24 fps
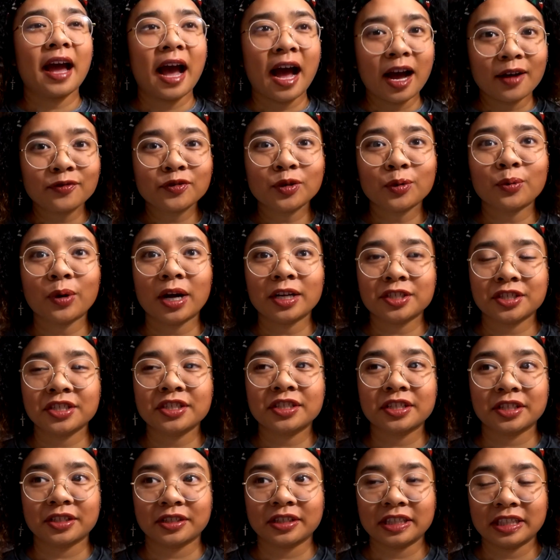After watching
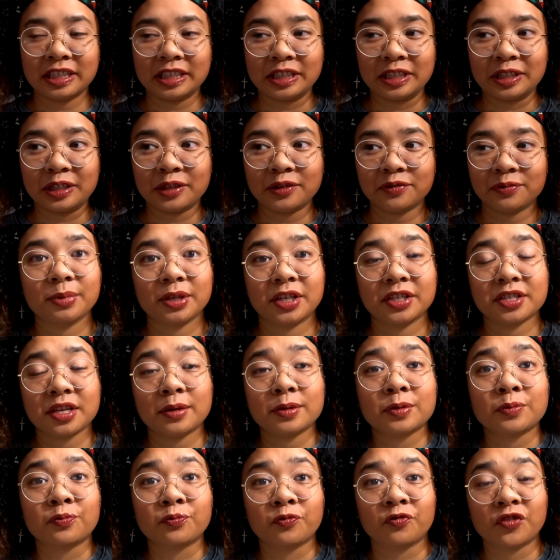Killing Eve, because I
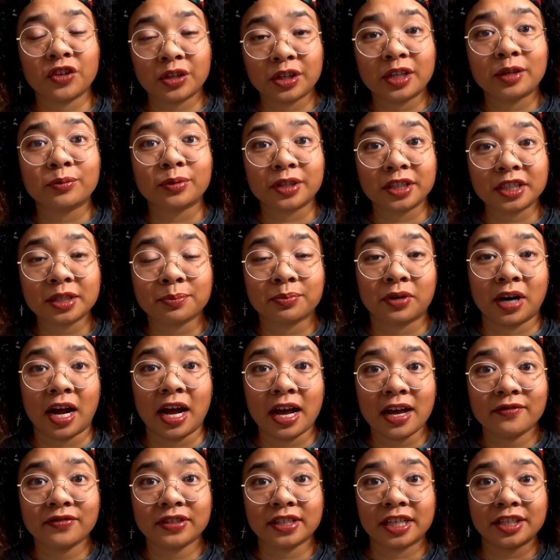was feeling really
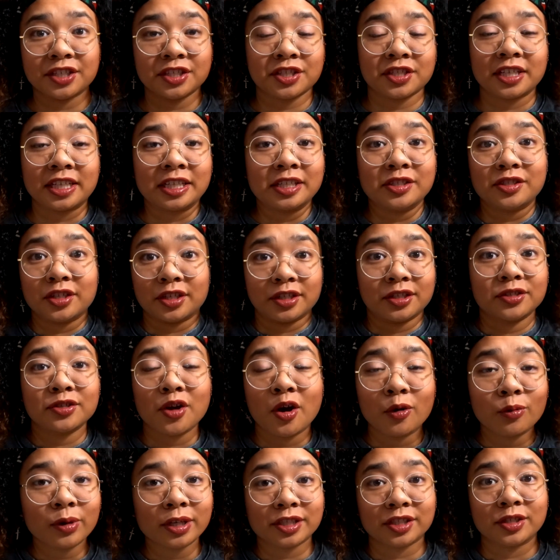deprived and I just like didn't
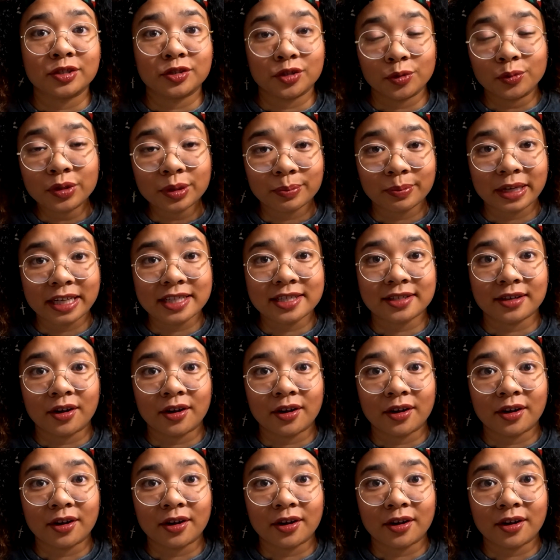know what to do with myself.